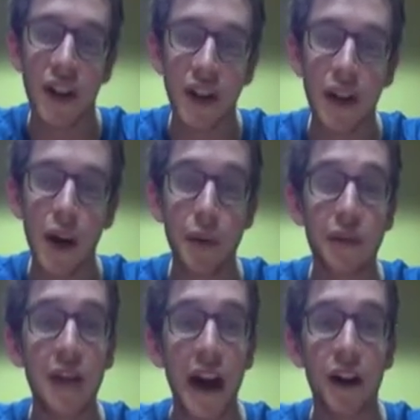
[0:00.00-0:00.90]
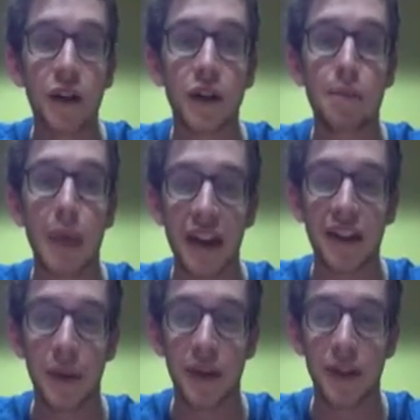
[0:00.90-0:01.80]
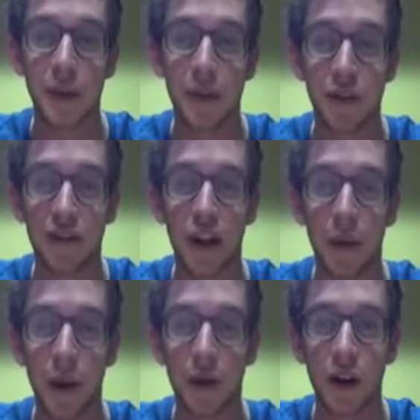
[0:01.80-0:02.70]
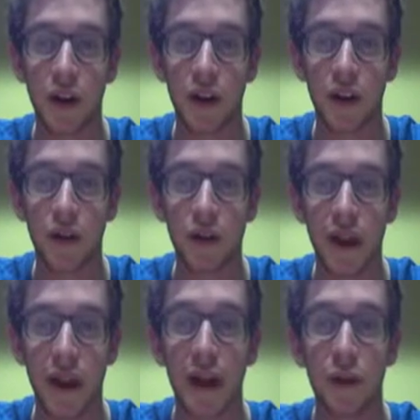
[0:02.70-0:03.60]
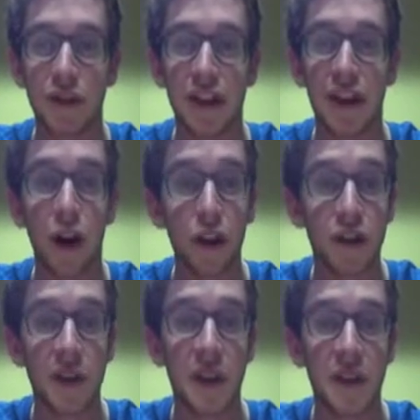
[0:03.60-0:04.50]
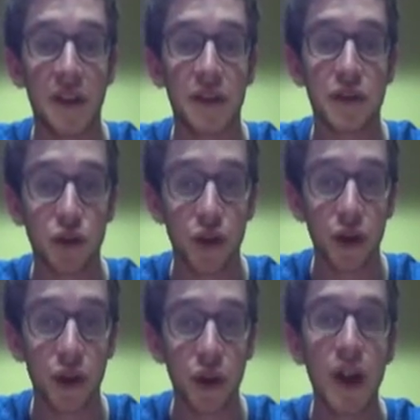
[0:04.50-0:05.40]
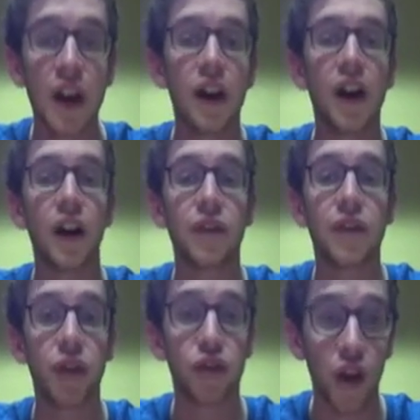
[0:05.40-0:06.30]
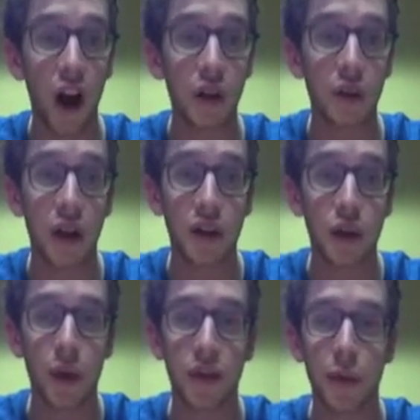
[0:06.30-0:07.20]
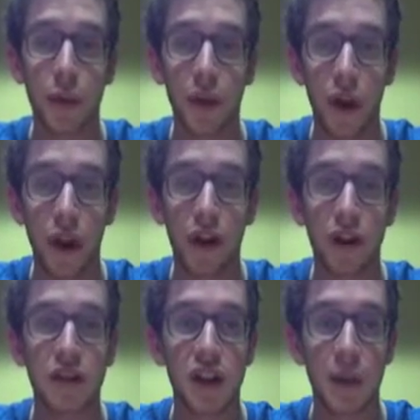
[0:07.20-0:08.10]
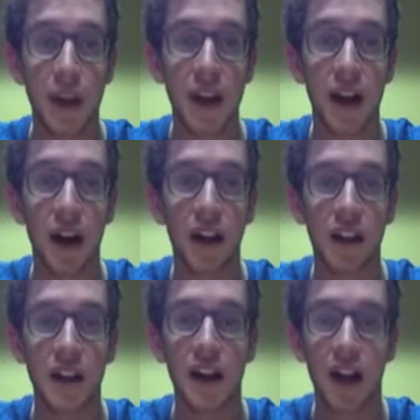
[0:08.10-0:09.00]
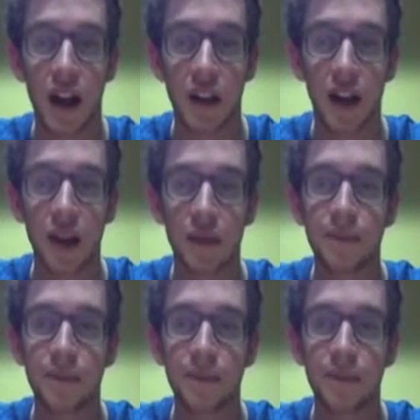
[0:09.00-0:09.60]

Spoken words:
a profound pessimism in the film, I would argue. And I would say also that this is true of the genre to which it belongs, Commedia all'Italiana.